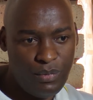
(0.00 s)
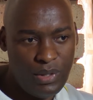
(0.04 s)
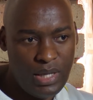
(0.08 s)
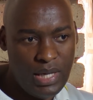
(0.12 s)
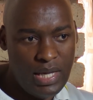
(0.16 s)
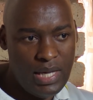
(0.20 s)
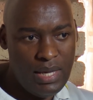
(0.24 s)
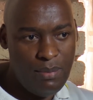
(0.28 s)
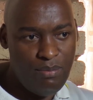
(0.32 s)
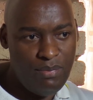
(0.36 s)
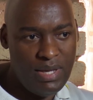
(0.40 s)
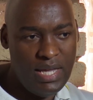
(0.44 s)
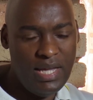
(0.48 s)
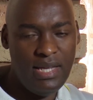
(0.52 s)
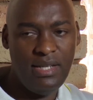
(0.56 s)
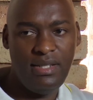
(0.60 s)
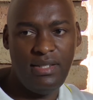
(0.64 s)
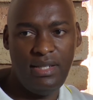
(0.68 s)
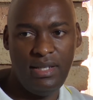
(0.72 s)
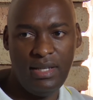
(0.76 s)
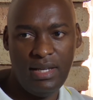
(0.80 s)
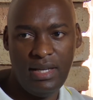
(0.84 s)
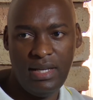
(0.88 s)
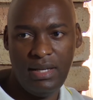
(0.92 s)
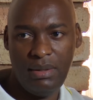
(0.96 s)

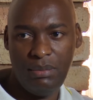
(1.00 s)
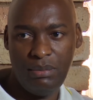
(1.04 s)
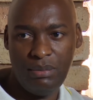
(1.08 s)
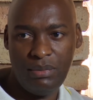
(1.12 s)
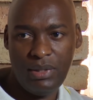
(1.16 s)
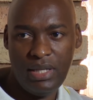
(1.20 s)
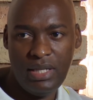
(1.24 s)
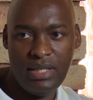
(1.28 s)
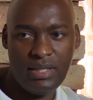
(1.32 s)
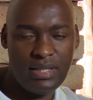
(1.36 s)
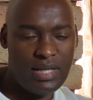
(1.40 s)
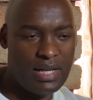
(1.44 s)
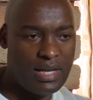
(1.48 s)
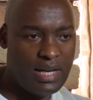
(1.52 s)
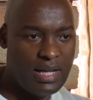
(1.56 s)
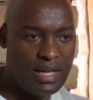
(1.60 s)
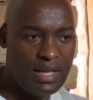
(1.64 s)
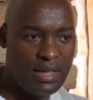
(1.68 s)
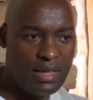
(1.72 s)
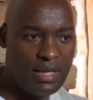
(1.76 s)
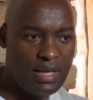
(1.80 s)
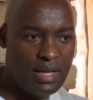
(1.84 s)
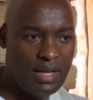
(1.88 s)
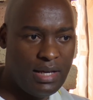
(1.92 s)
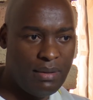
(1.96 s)
ATM is
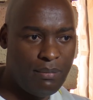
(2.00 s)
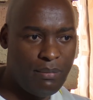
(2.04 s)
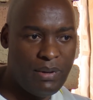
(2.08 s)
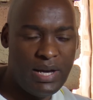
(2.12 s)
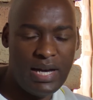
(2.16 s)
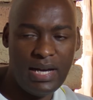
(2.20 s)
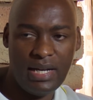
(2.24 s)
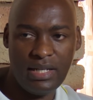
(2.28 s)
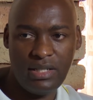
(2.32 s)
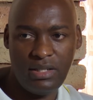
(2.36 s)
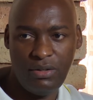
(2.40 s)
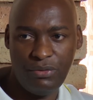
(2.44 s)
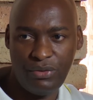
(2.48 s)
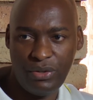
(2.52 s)
another party,